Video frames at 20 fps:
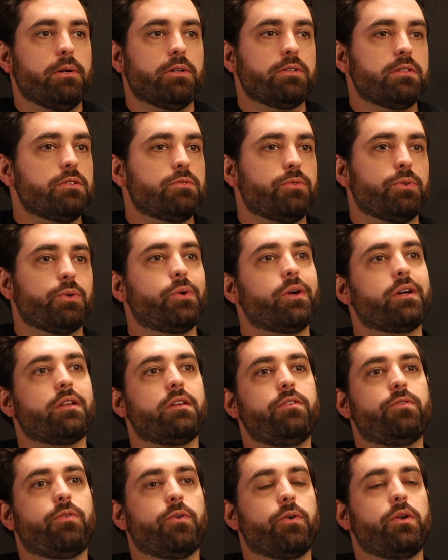build this real
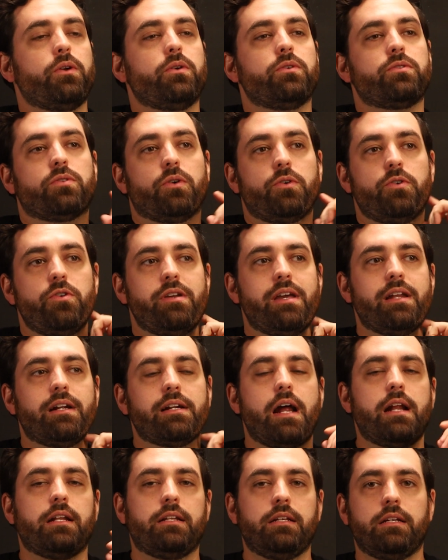quickly for you so you get
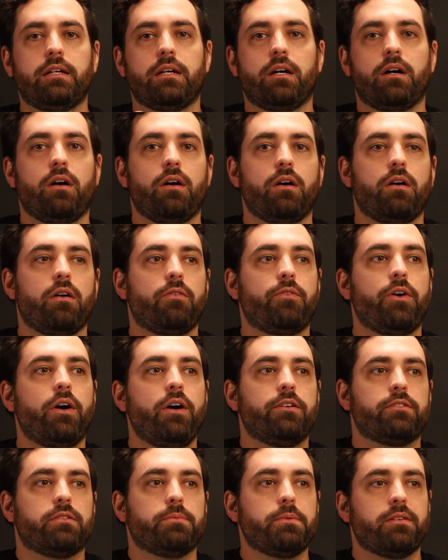an idea of
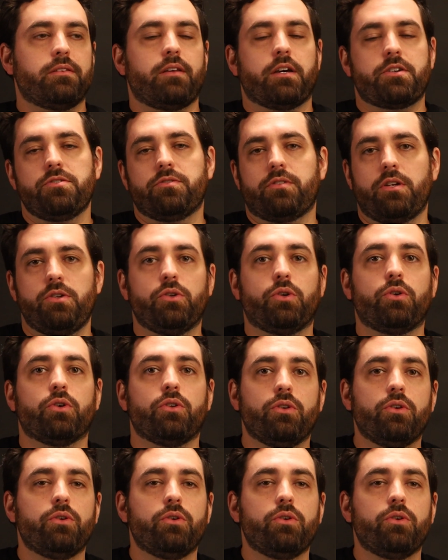some of the sections that you could